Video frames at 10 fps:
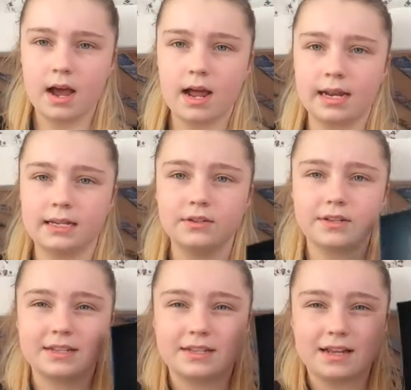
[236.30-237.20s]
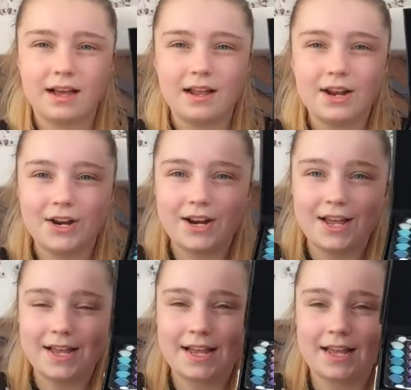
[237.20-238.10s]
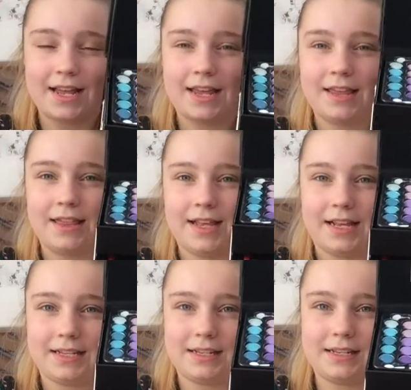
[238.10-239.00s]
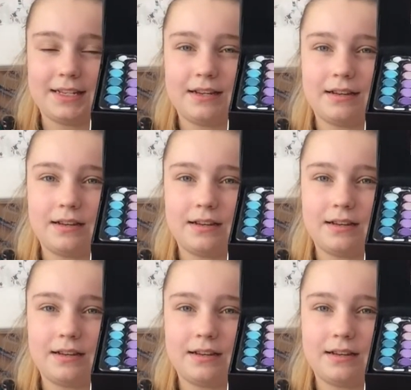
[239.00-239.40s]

and it looks a lot like this.